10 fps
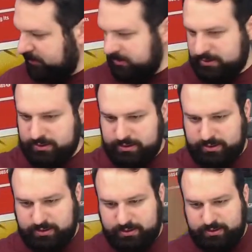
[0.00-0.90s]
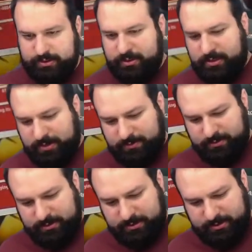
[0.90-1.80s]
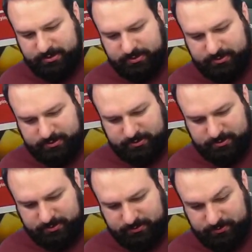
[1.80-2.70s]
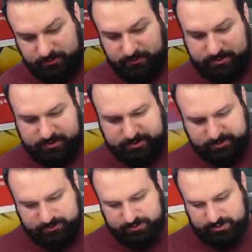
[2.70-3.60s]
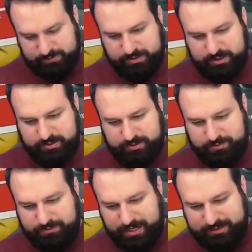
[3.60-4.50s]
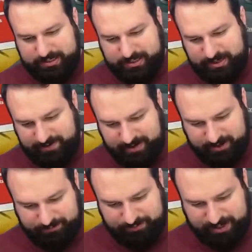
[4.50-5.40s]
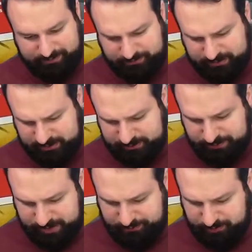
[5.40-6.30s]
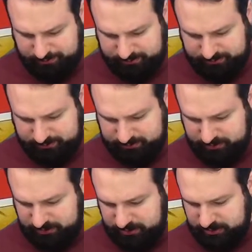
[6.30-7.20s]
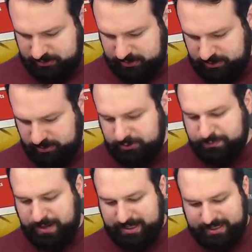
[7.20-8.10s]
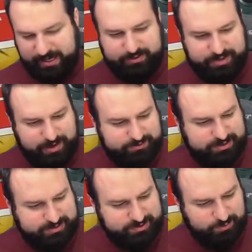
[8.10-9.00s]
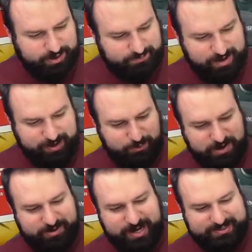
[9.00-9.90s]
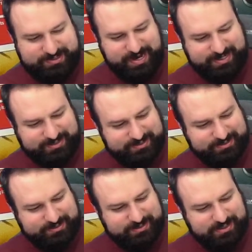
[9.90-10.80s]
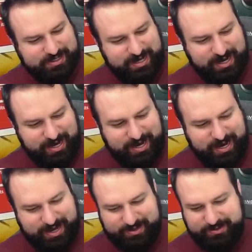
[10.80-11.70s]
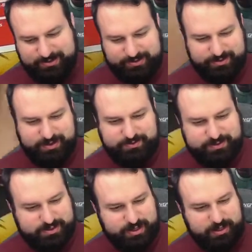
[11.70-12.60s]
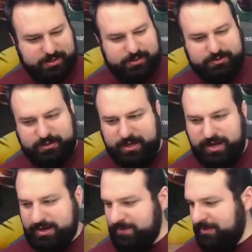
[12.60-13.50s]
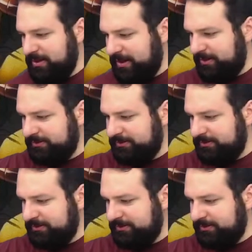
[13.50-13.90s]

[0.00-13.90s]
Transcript: That one used to be in the black deck I had. The black, I think it was black purple. No, it was black yellow. That was the weird my weird ass deck I had. I had him in there.